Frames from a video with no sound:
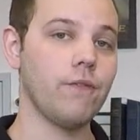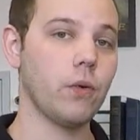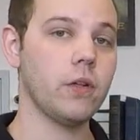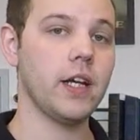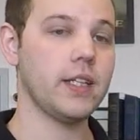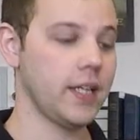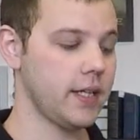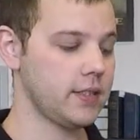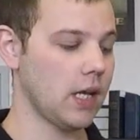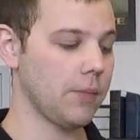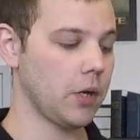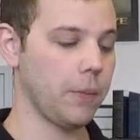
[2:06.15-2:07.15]
and for that
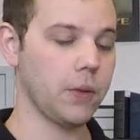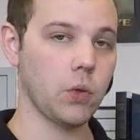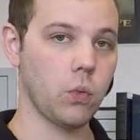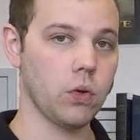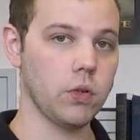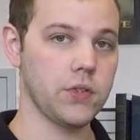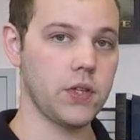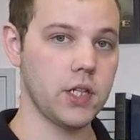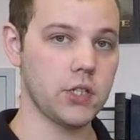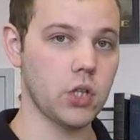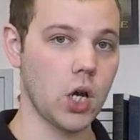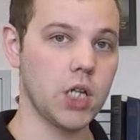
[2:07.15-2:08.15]
test I'm going to put the world's
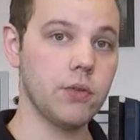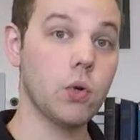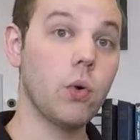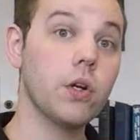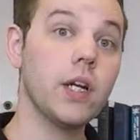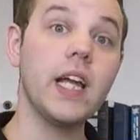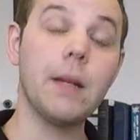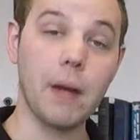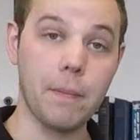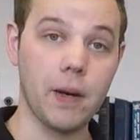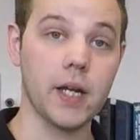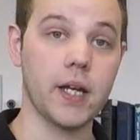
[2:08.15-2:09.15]
thinnest audio recorder
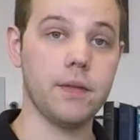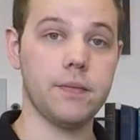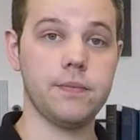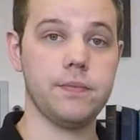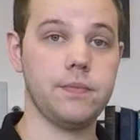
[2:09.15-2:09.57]
in my pocket.